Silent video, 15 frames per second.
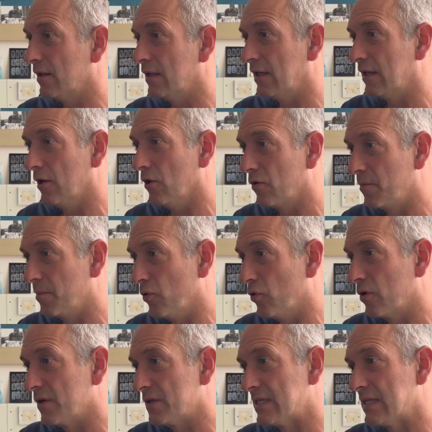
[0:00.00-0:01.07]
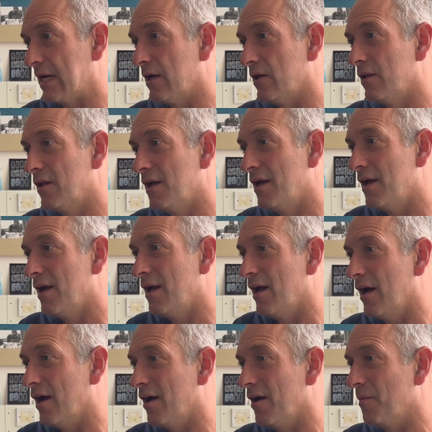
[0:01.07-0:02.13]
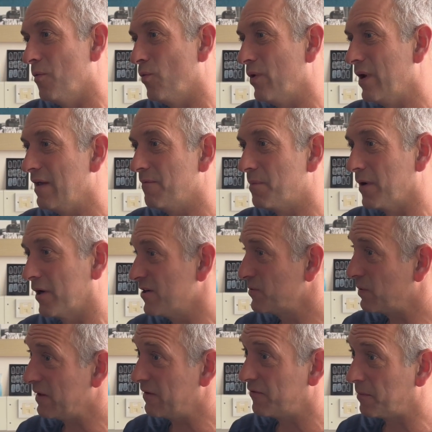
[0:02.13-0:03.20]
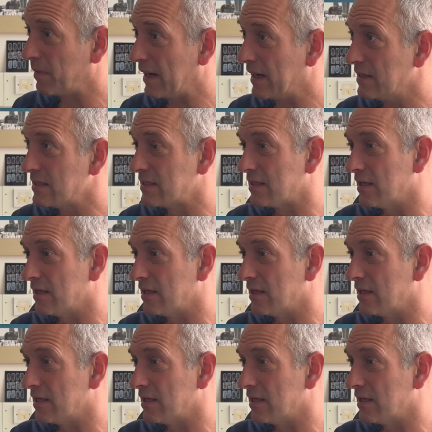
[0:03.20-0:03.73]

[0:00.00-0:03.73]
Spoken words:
in Loch Borgestell, because we've spent